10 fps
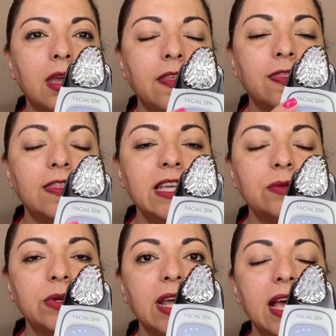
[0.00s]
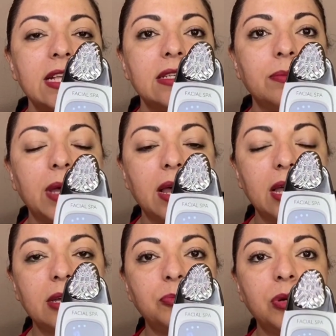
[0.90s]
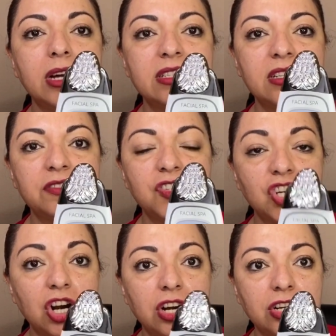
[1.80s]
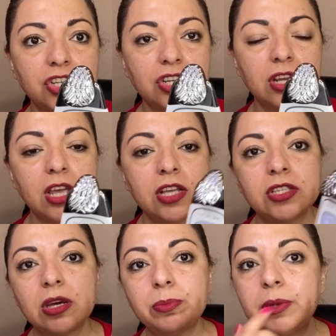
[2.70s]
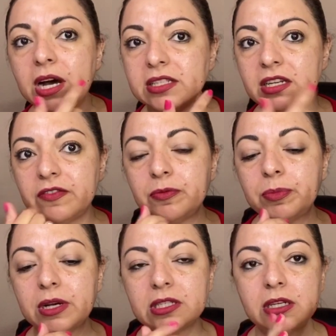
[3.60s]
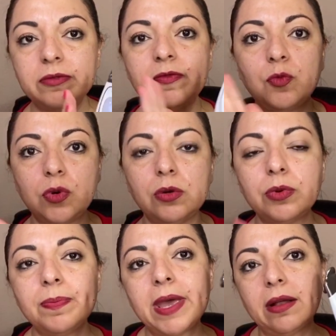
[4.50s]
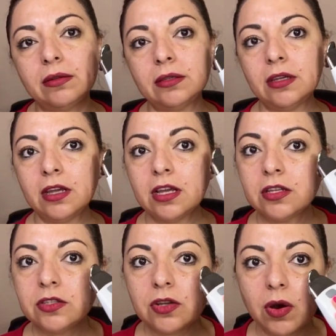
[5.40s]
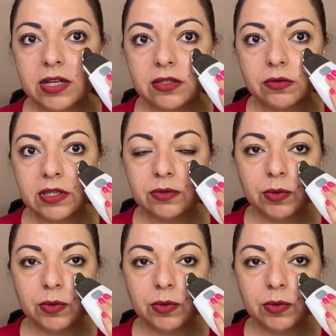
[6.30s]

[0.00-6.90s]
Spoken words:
This one has a positive charge. So positive and positive will repel. So as soon as we